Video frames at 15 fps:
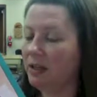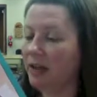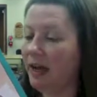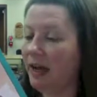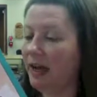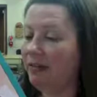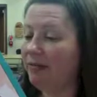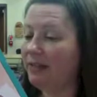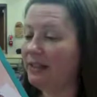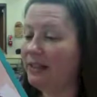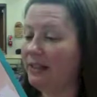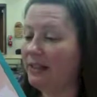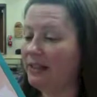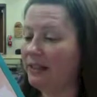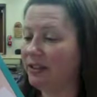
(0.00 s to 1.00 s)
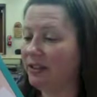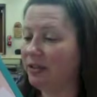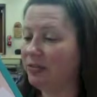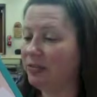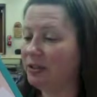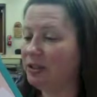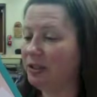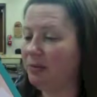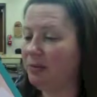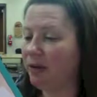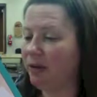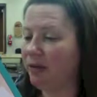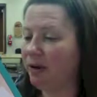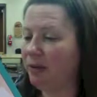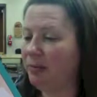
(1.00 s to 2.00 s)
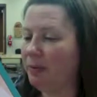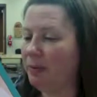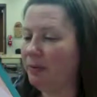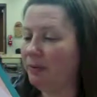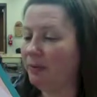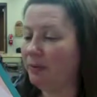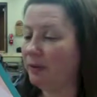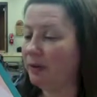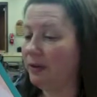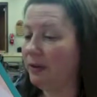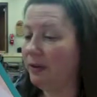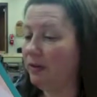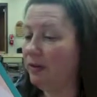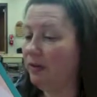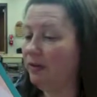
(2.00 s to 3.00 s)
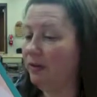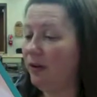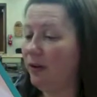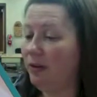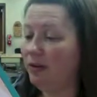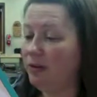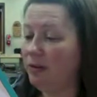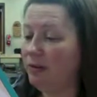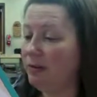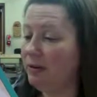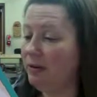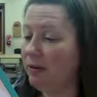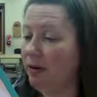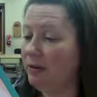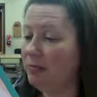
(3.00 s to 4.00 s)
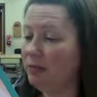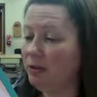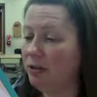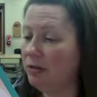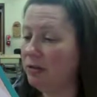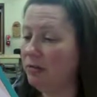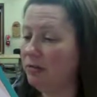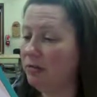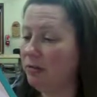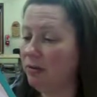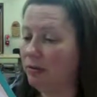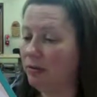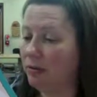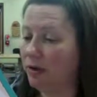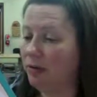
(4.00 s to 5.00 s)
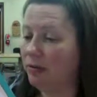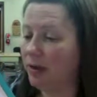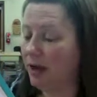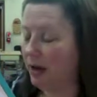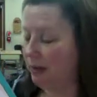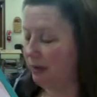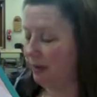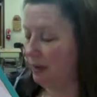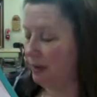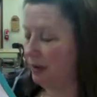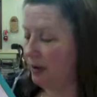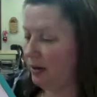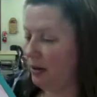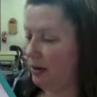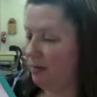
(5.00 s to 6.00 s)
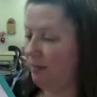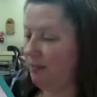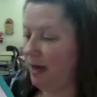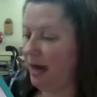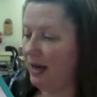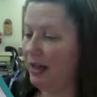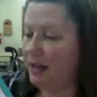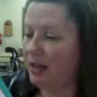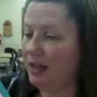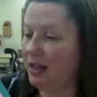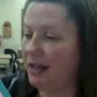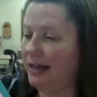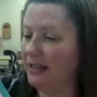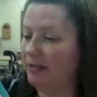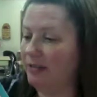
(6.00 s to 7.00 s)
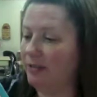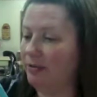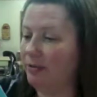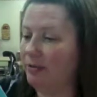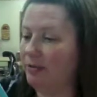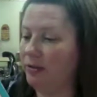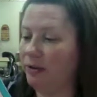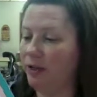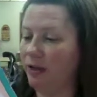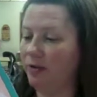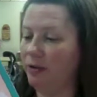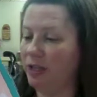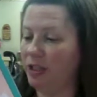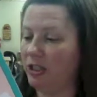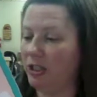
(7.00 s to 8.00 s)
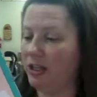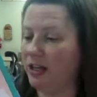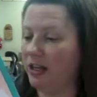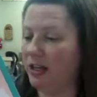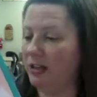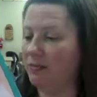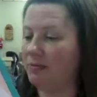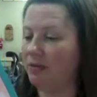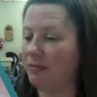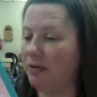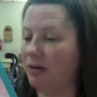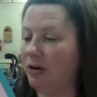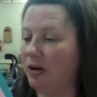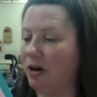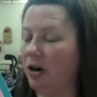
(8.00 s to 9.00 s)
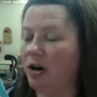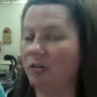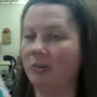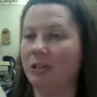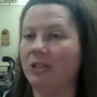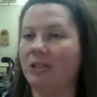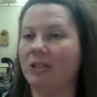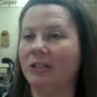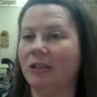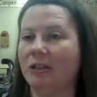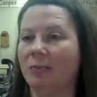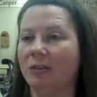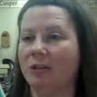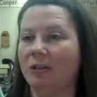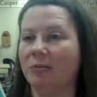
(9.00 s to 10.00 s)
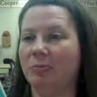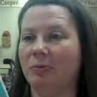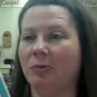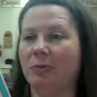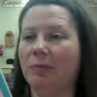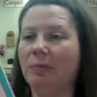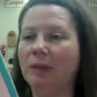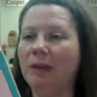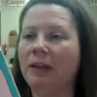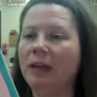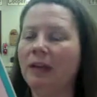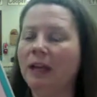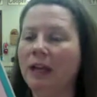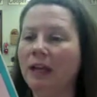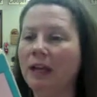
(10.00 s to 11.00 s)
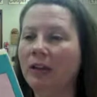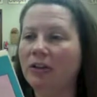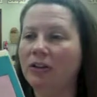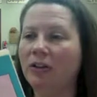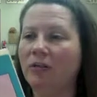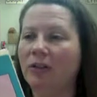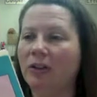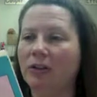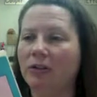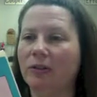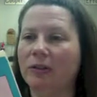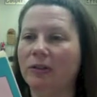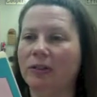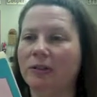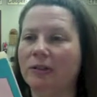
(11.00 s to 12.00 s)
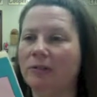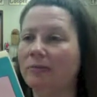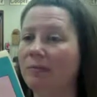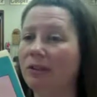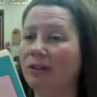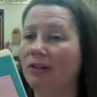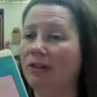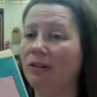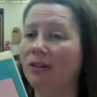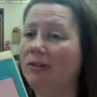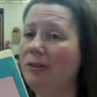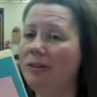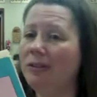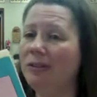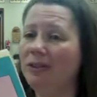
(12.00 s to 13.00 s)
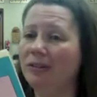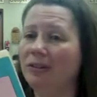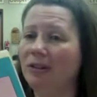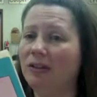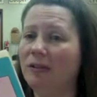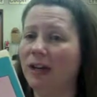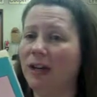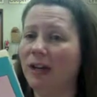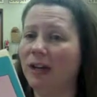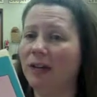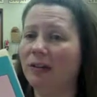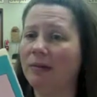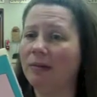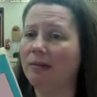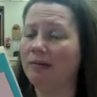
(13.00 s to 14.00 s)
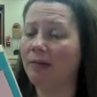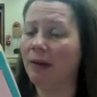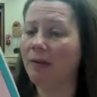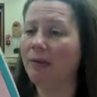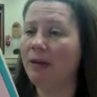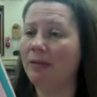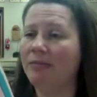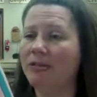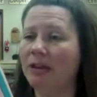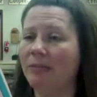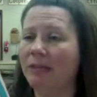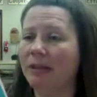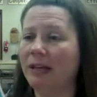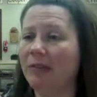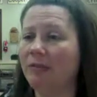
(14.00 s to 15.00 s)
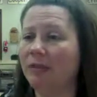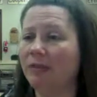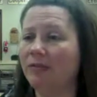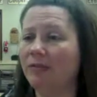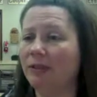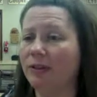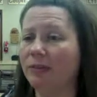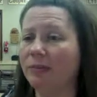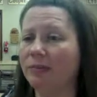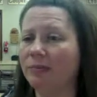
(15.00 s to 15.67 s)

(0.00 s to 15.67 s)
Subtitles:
At recess, the girls were jumping rope. You could fall jumping rope, too, Julio thought. Back in the classroom, Julio wished he could think up some good arguments to tell the principal. He looked over at Lucas. Lucas didn't look very good. Maybe he was coming down with the flu.